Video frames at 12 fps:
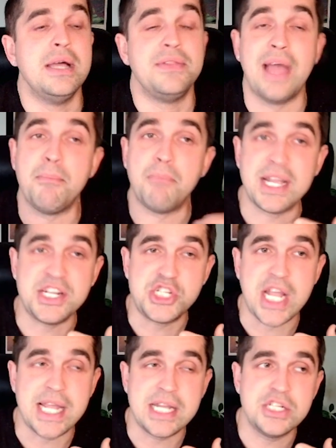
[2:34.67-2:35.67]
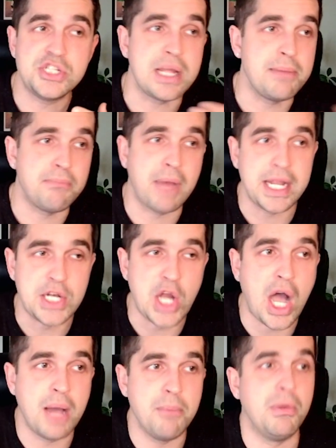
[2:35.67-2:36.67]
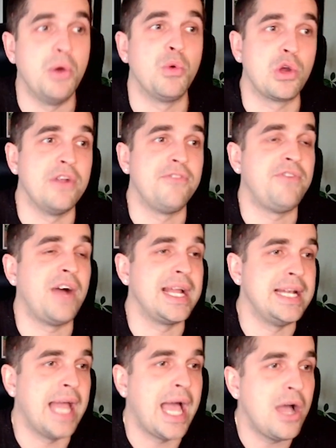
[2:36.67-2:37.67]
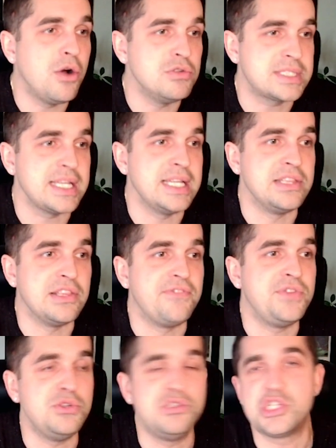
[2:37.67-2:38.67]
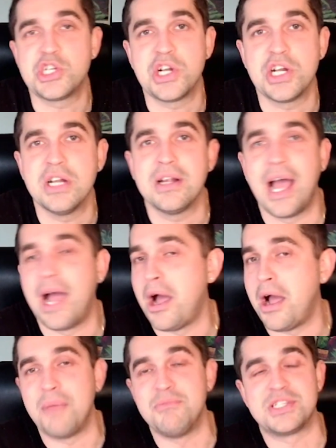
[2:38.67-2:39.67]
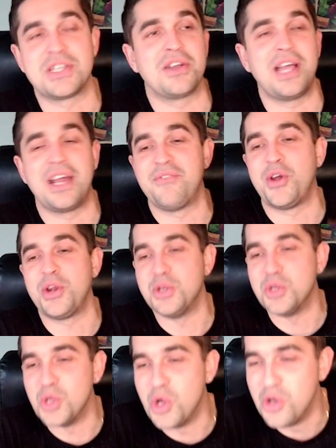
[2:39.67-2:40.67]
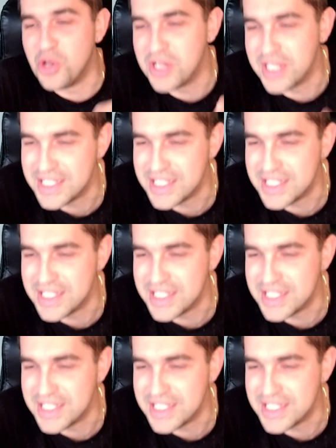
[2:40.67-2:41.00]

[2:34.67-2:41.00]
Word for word: That might change, it might not, but we're gonna find out in the future. Uh, I'm just kind of on a lull.